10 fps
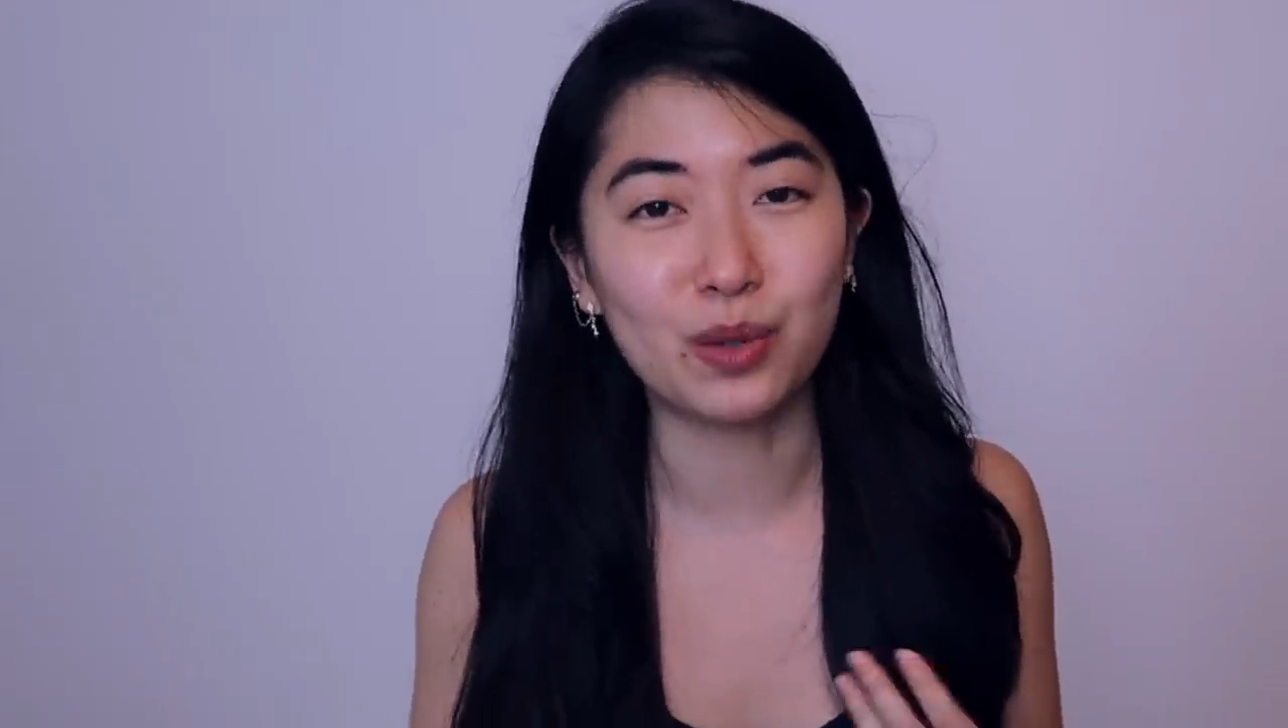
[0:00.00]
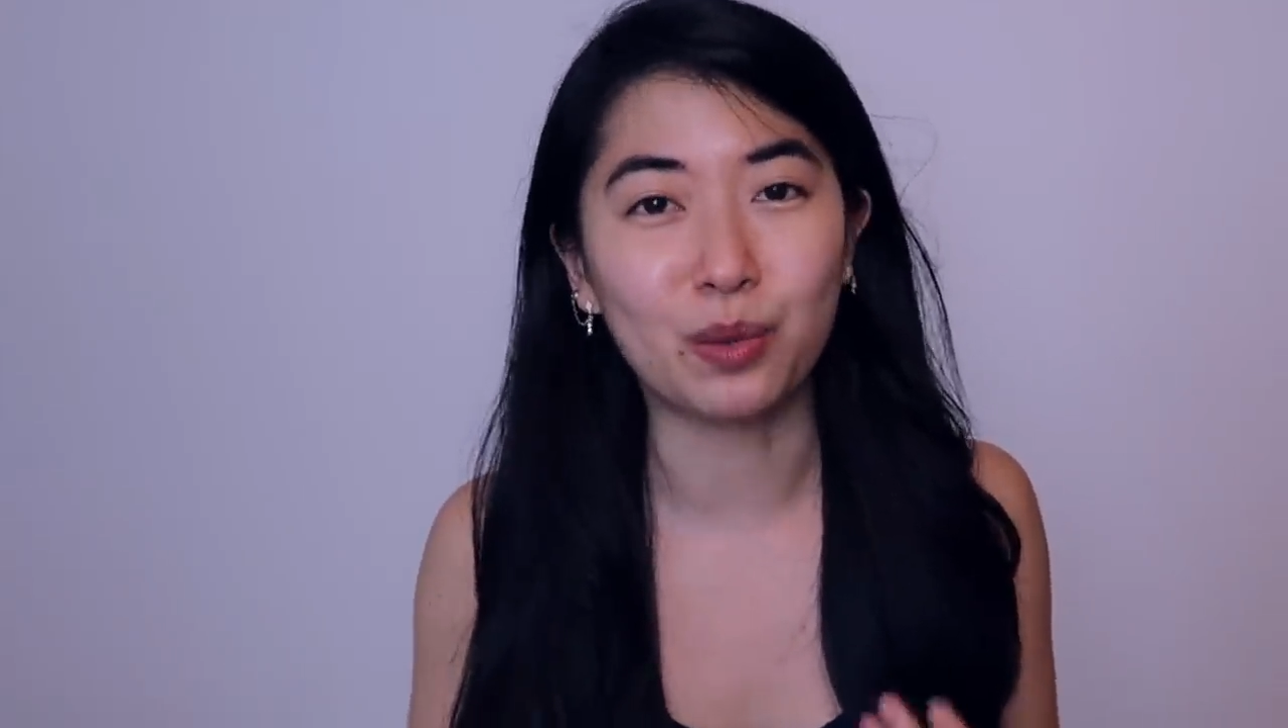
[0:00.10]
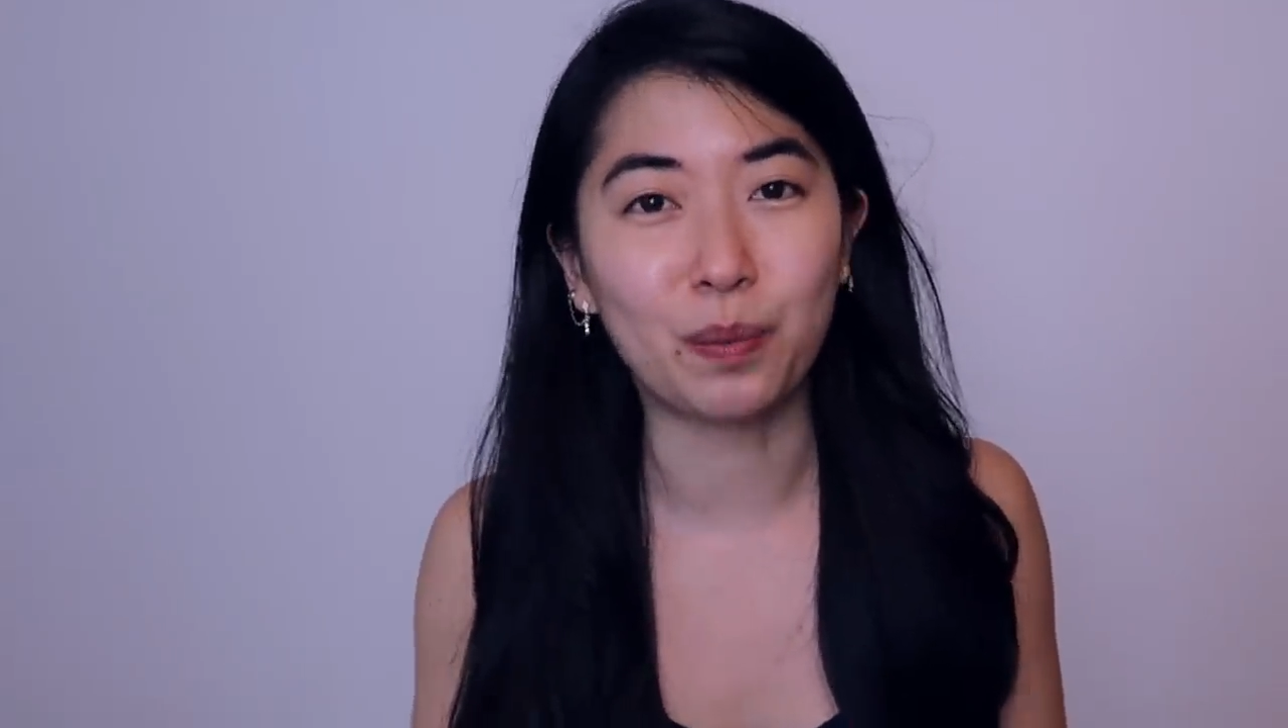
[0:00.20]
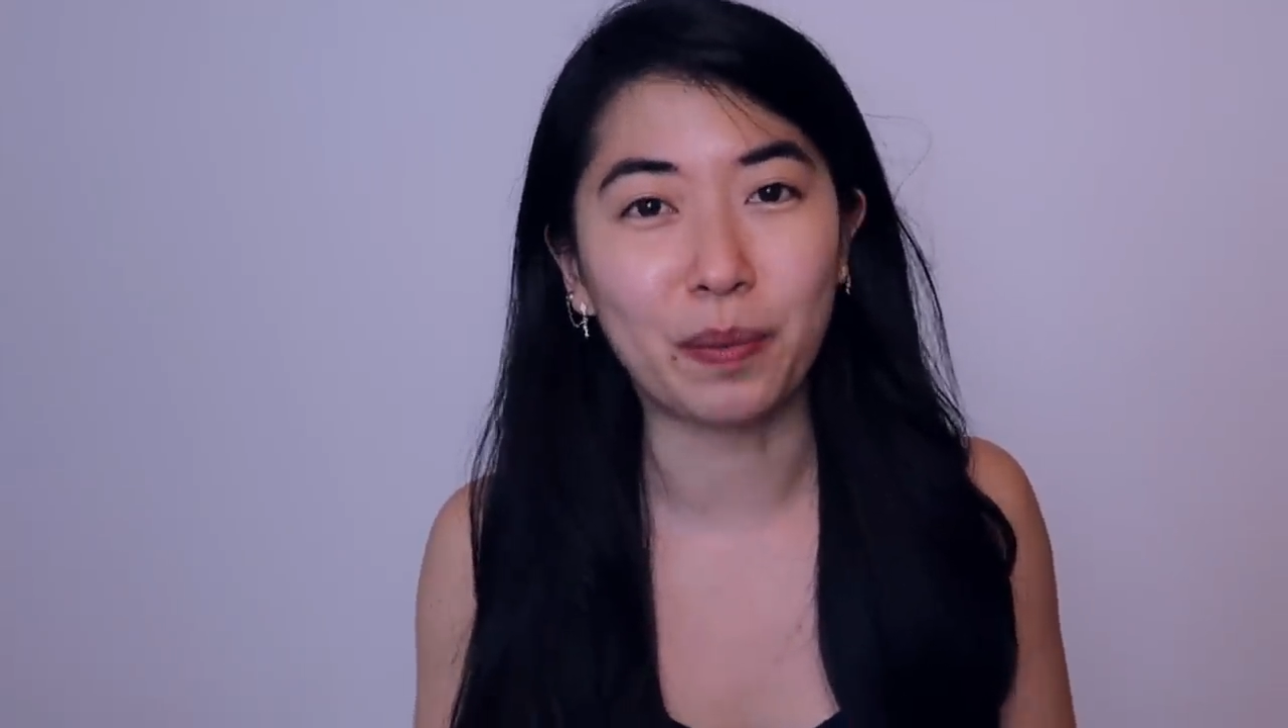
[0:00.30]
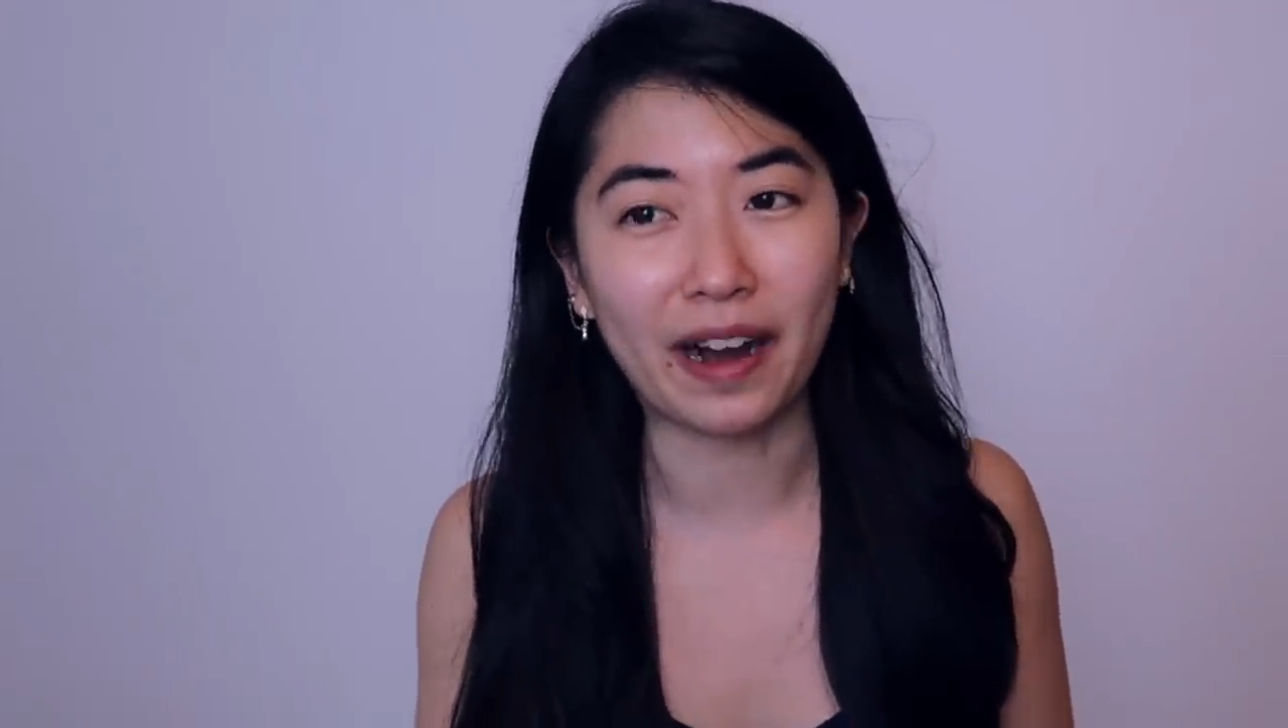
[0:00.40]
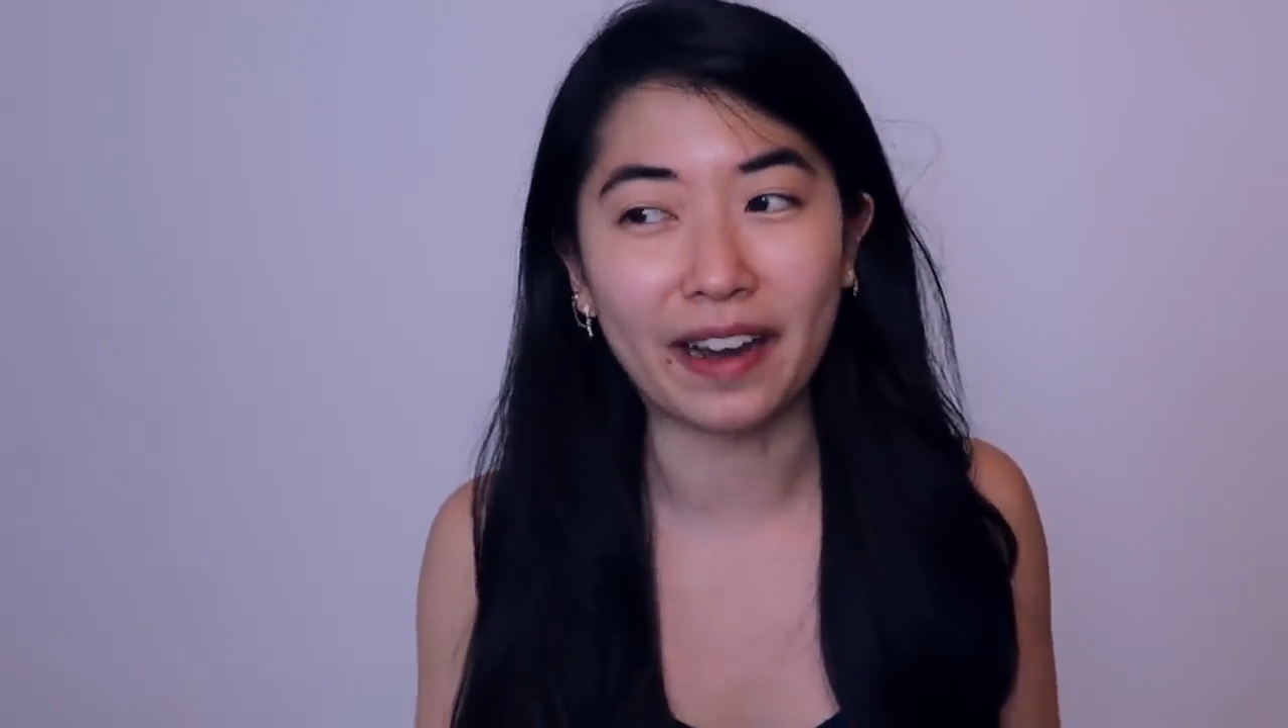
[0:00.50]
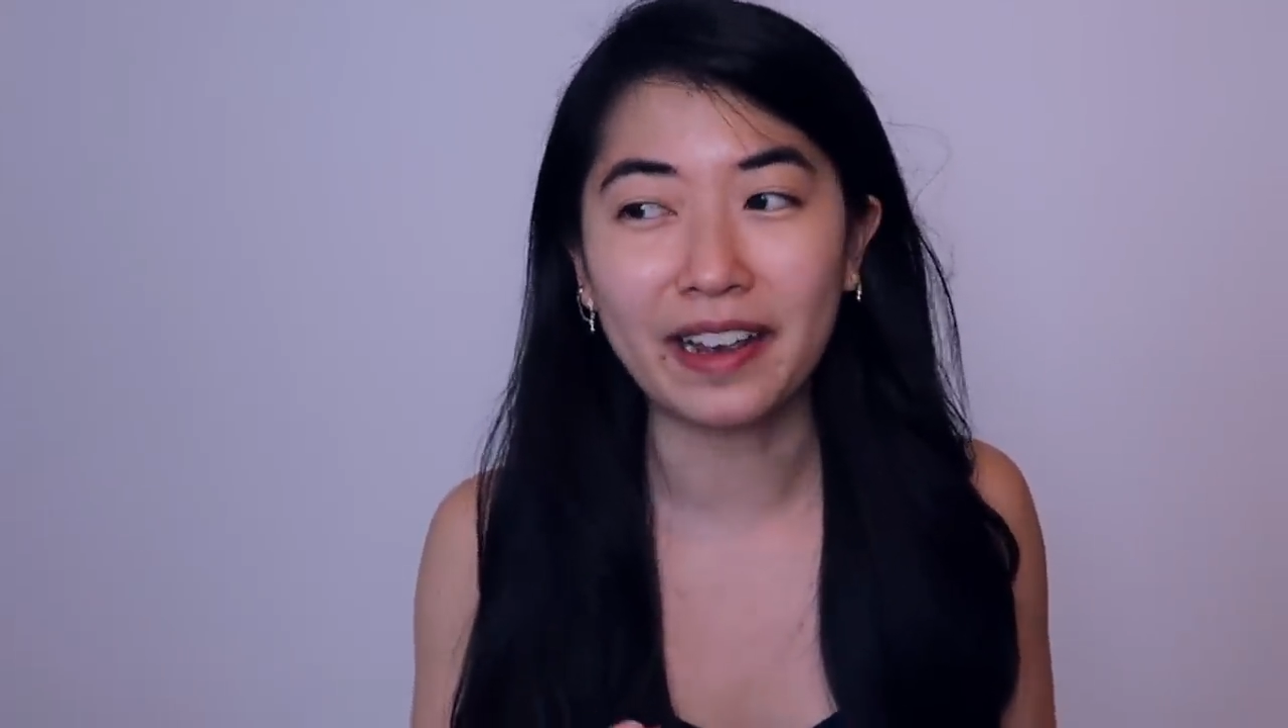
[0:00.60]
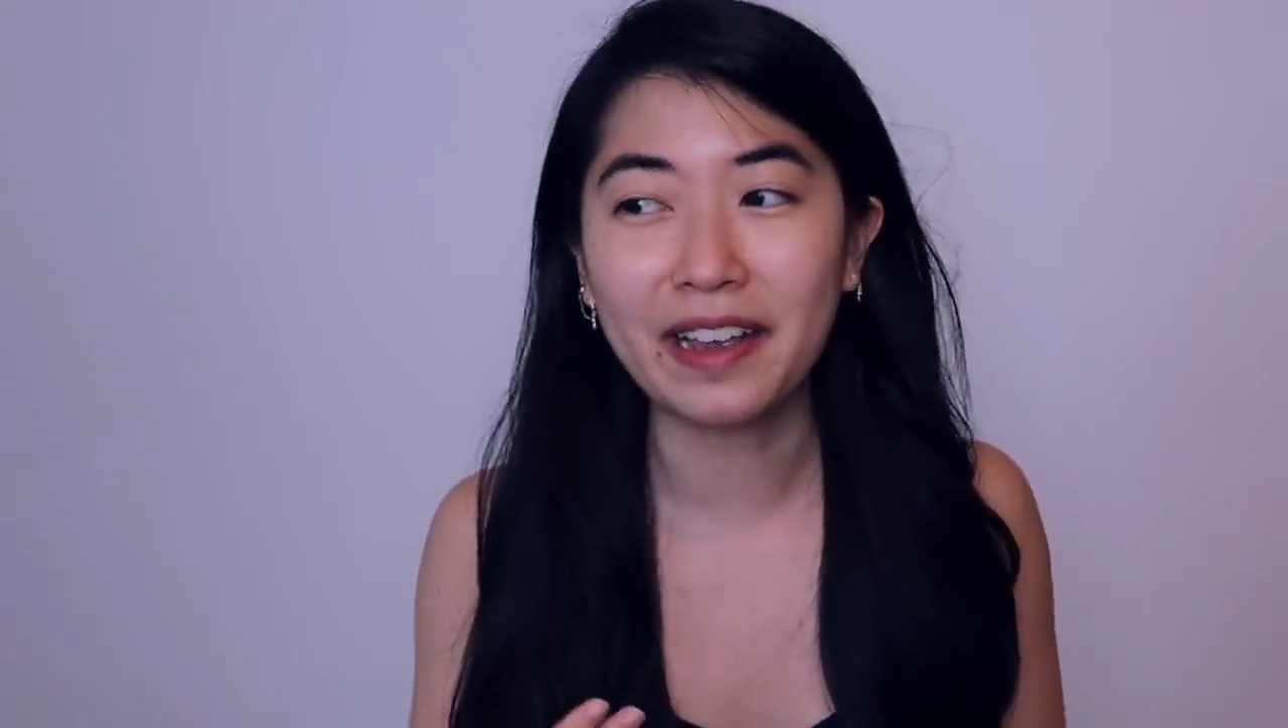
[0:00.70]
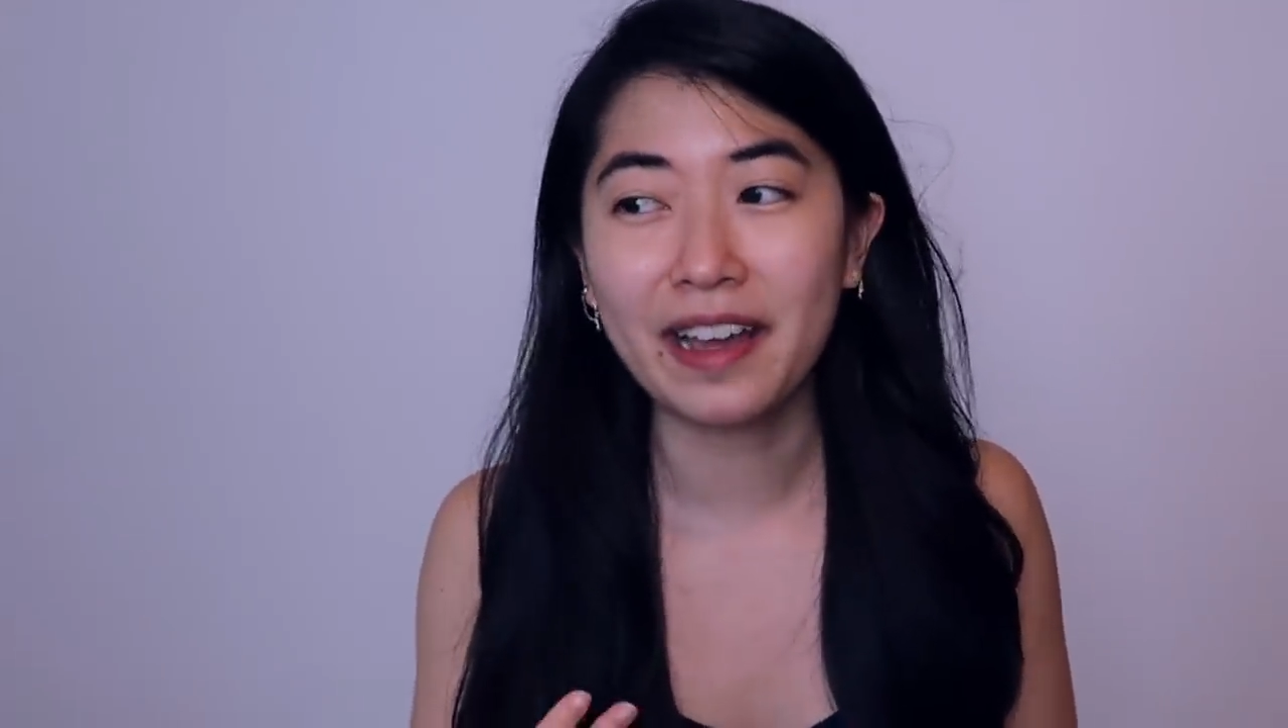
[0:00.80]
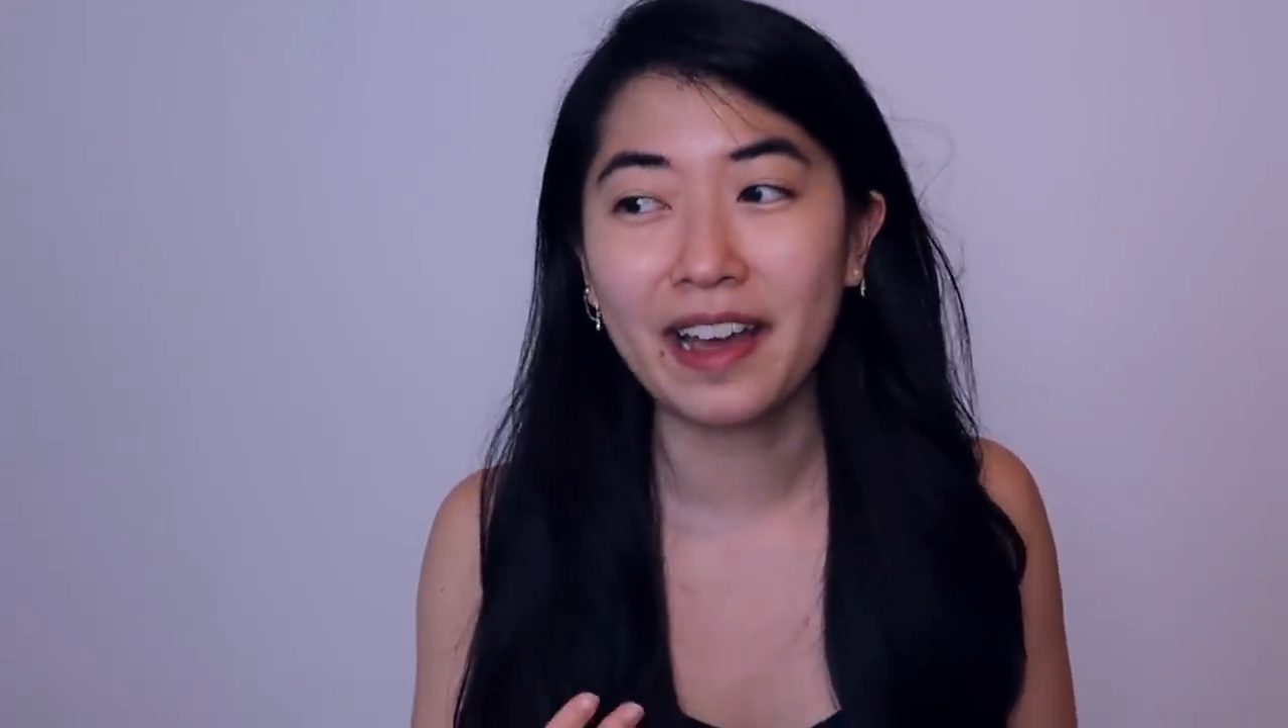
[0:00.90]
to
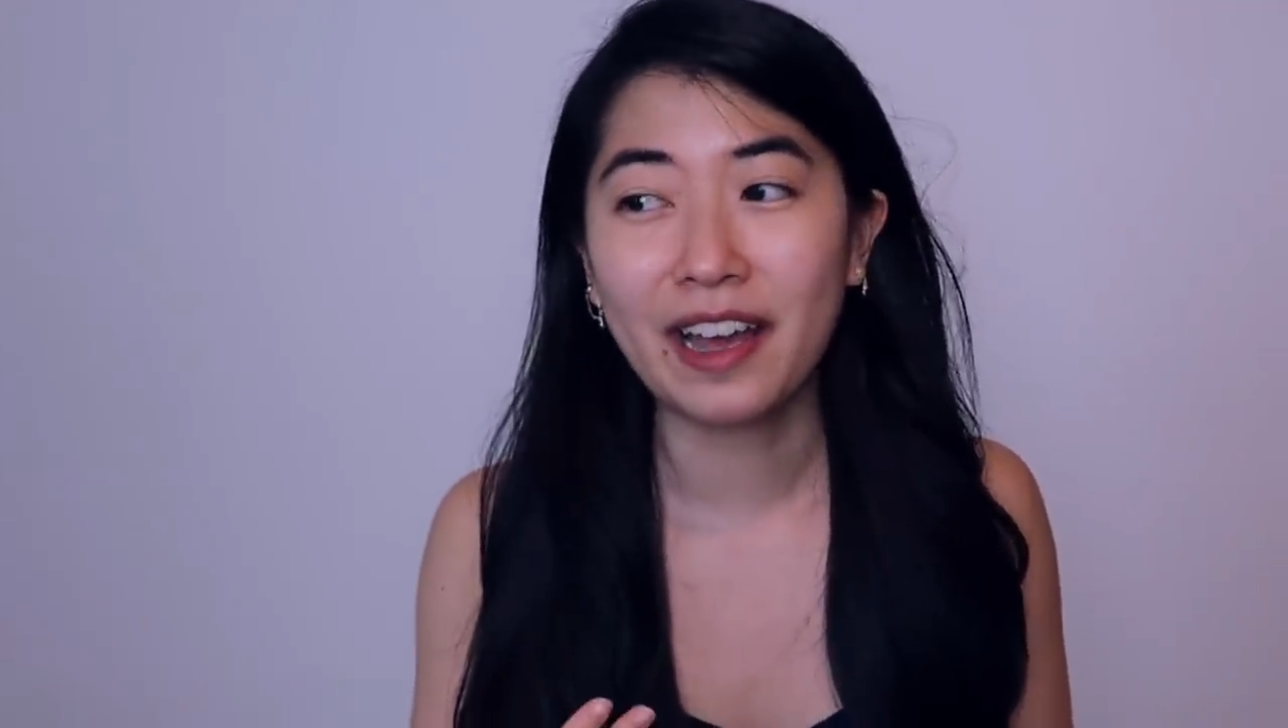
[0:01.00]
buy